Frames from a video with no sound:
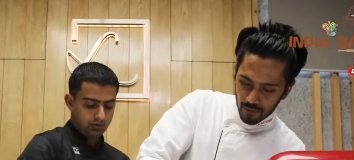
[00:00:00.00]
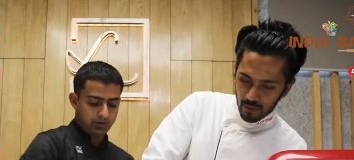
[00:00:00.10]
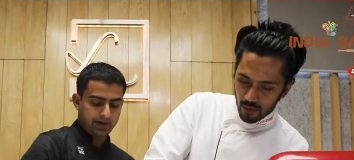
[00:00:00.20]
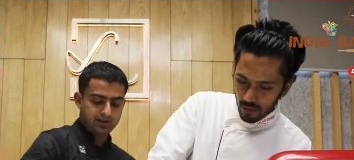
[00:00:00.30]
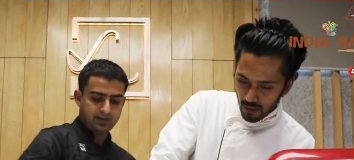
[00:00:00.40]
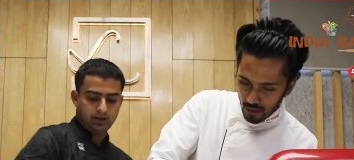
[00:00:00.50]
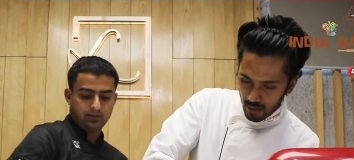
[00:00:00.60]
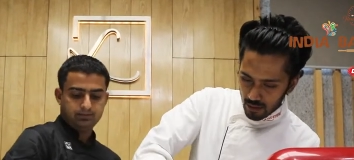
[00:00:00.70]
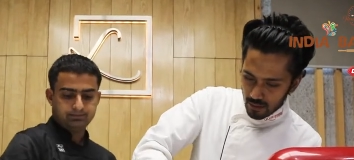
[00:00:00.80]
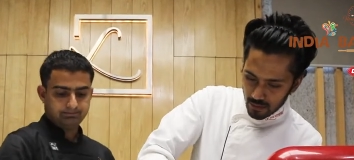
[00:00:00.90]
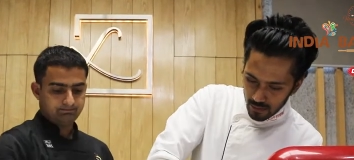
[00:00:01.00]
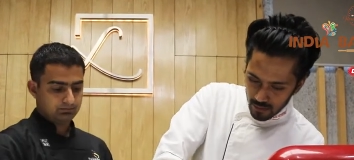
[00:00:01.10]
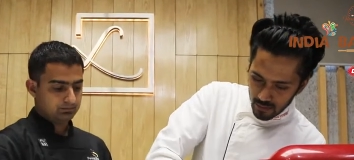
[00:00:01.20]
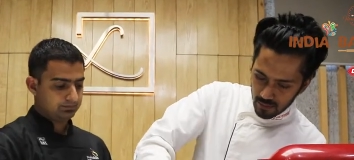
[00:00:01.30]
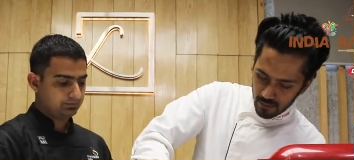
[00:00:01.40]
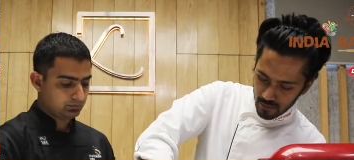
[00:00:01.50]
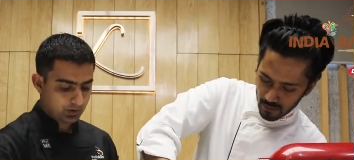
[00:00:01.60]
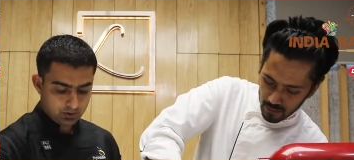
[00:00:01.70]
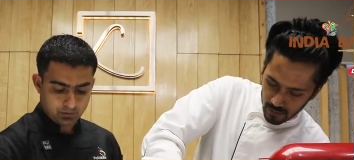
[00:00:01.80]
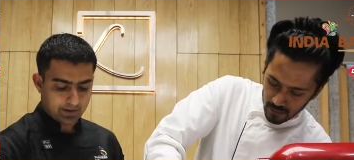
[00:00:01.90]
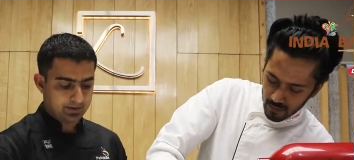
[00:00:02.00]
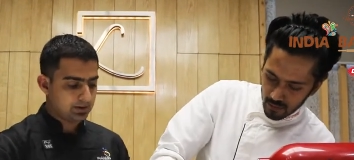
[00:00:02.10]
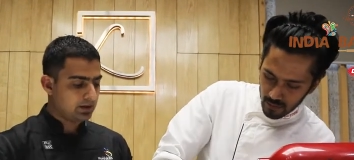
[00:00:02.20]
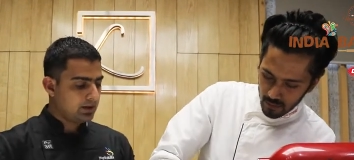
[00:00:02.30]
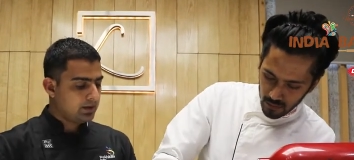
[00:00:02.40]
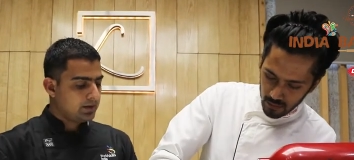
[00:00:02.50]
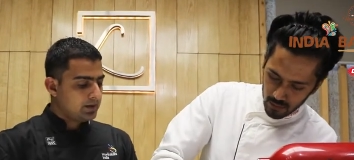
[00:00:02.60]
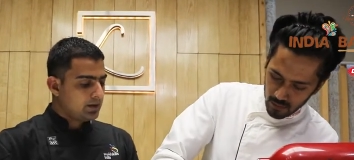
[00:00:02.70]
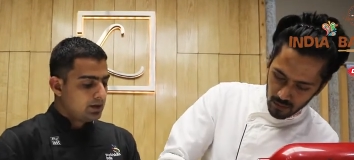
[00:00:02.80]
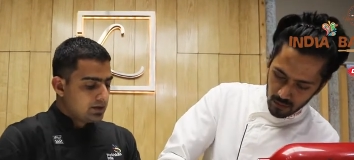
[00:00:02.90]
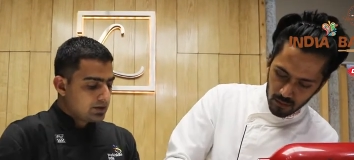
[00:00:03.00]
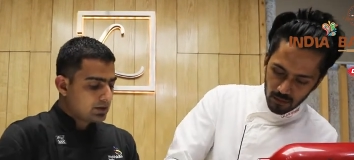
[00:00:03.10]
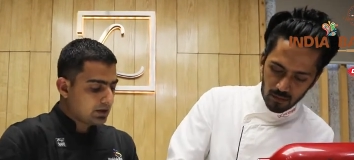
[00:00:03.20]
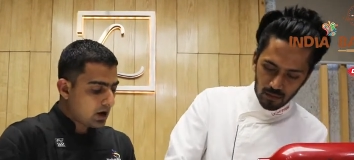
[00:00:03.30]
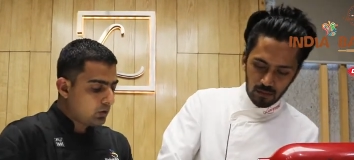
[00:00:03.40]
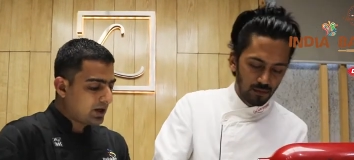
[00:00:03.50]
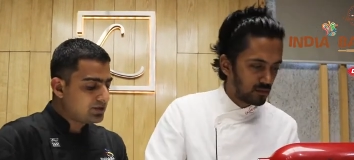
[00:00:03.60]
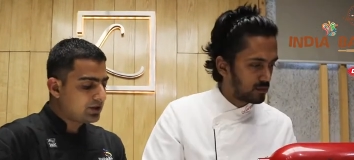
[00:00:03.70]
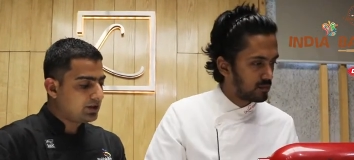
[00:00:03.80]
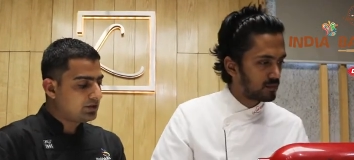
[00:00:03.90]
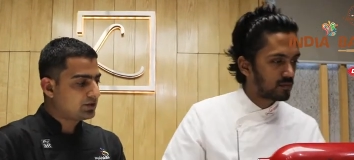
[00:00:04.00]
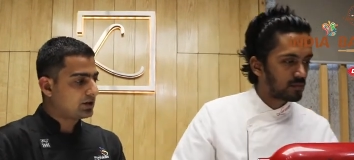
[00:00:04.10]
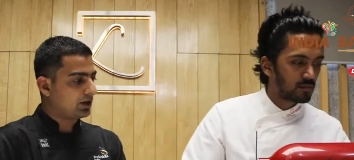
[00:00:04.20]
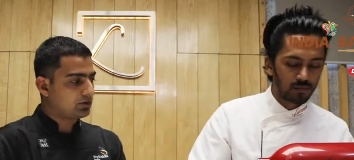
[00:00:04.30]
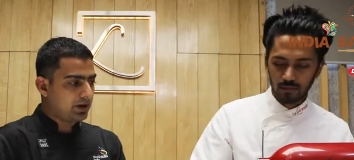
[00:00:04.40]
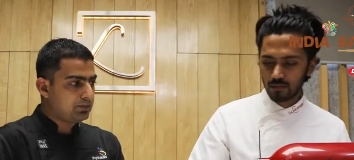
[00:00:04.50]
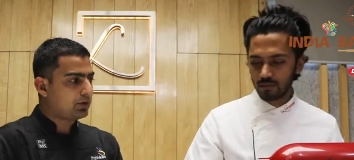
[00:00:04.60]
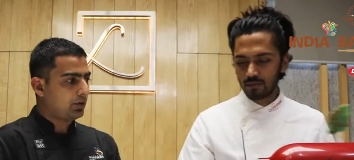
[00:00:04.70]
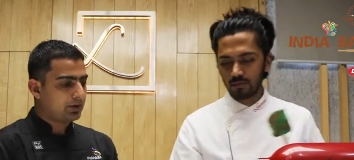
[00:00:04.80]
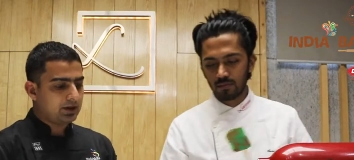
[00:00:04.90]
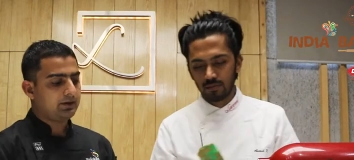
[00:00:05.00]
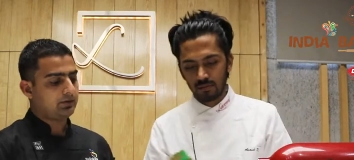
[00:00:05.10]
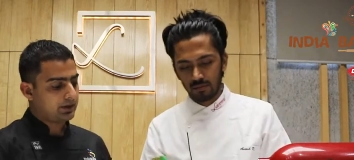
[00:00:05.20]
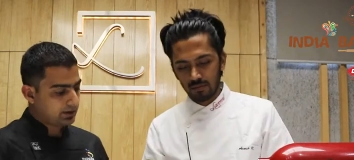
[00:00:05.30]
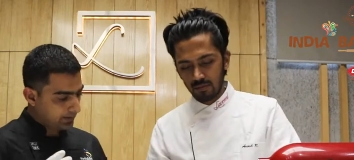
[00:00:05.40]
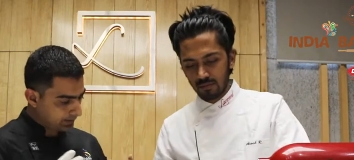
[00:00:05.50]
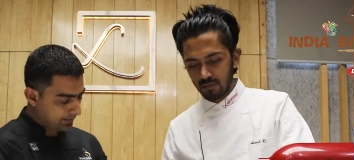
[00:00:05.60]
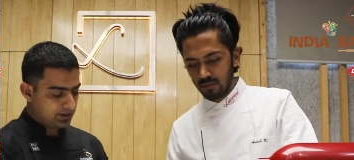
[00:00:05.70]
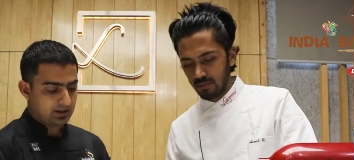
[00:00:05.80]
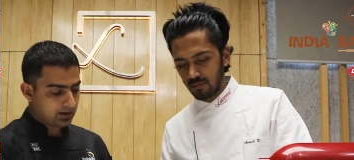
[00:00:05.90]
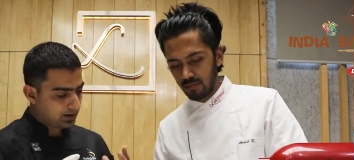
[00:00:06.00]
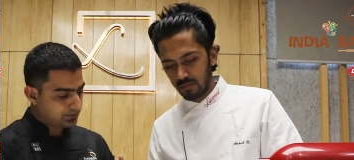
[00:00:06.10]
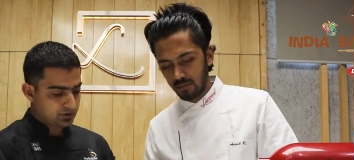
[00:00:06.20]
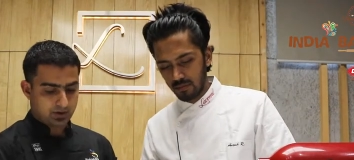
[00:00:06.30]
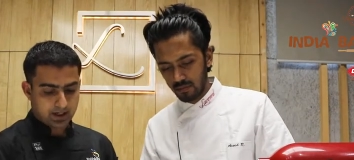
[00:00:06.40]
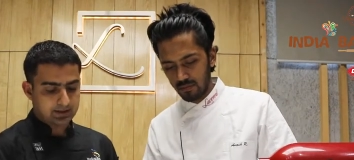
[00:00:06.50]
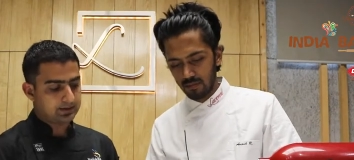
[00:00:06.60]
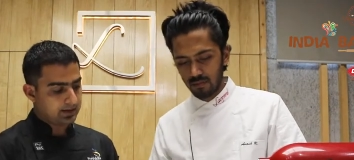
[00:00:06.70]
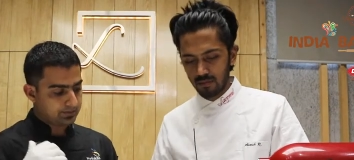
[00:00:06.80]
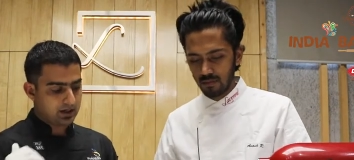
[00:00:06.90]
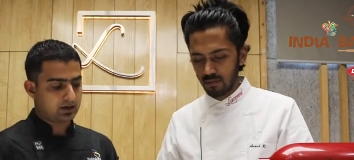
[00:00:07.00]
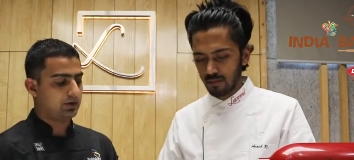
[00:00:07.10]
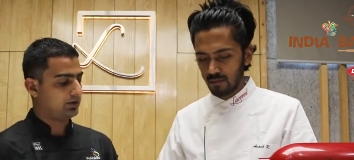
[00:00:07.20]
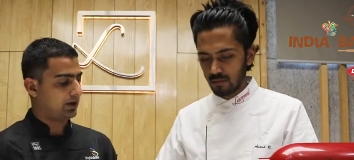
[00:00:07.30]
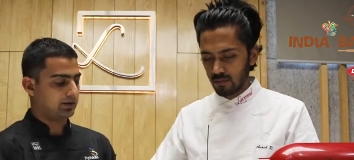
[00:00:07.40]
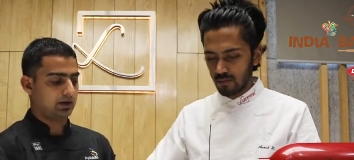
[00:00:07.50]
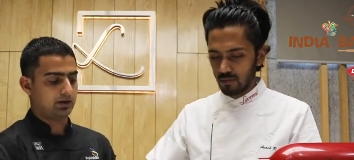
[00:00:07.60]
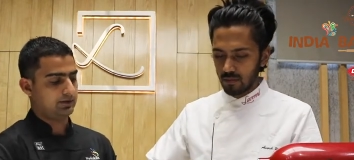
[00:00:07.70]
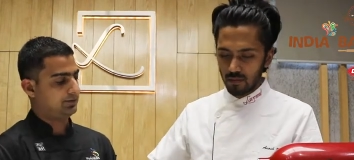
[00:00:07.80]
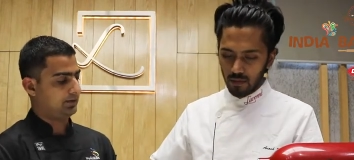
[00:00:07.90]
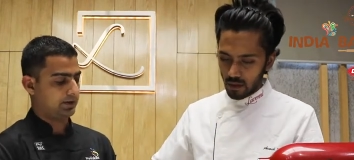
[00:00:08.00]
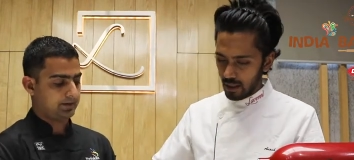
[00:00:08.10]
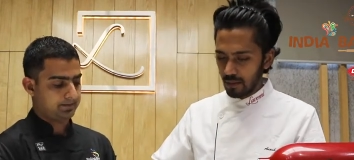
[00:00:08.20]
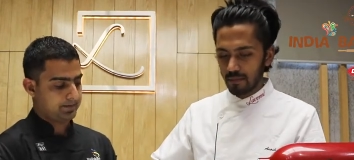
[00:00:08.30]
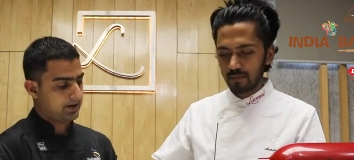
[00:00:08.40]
Speaker 1: crazy great so now once it is uh, creamed properly when the, everything comes together then we are going to add the color yeah